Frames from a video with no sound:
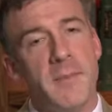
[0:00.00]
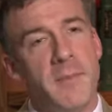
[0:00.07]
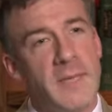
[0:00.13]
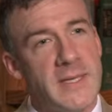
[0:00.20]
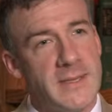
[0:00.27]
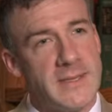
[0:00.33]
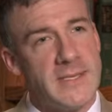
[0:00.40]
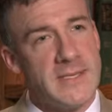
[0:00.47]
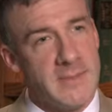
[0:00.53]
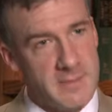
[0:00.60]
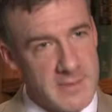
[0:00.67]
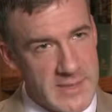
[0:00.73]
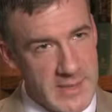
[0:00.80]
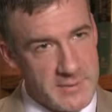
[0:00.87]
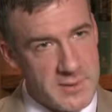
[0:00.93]
Because
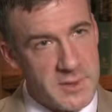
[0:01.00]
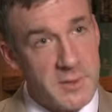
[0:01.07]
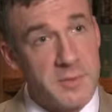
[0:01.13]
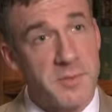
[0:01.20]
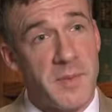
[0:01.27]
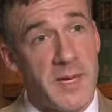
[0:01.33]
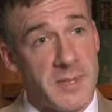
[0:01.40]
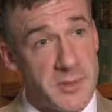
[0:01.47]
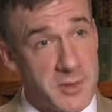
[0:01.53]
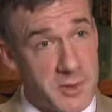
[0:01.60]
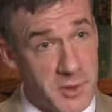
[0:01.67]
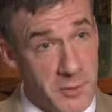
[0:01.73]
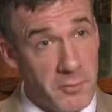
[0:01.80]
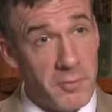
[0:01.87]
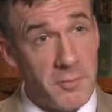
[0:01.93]
sometimes those patients
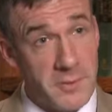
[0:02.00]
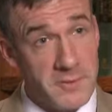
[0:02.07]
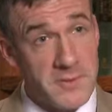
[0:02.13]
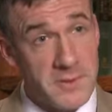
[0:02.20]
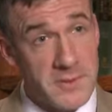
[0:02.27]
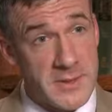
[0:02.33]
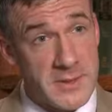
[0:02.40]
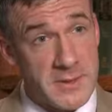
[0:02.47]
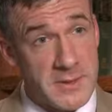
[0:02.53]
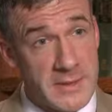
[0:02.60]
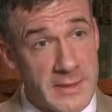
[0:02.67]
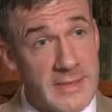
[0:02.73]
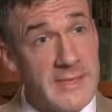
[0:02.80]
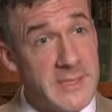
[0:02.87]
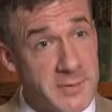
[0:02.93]
do remove some,
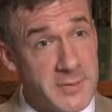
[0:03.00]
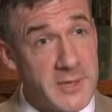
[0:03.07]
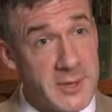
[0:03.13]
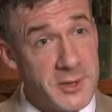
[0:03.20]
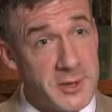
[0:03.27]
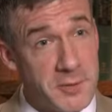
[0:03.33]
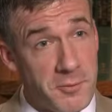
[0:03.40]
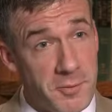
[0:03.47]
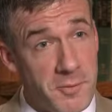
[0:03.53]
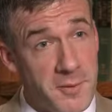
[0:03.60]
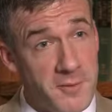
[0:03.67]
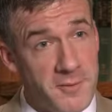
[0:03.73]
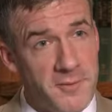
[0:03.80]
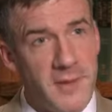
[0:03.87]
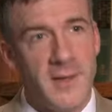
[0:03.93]
need some tissue
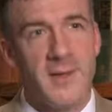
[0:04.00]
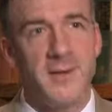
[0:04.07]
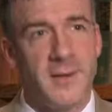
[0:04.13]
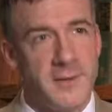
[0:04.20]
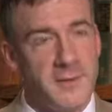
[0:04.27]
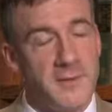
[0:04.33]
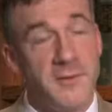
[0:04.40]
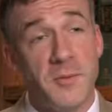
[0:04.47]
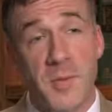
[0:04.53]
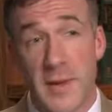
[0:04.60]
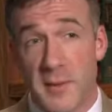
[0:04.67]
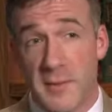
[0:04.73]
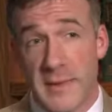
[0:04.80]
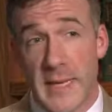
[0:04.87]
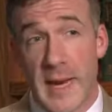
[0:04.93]
removed. They do do
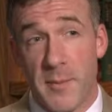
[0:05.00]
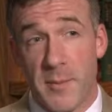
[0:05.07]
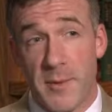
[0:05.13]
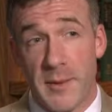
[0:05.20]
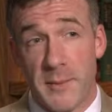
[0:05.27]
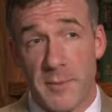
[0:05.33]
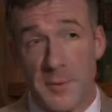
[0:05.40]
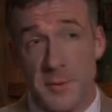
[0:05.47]
better in the operating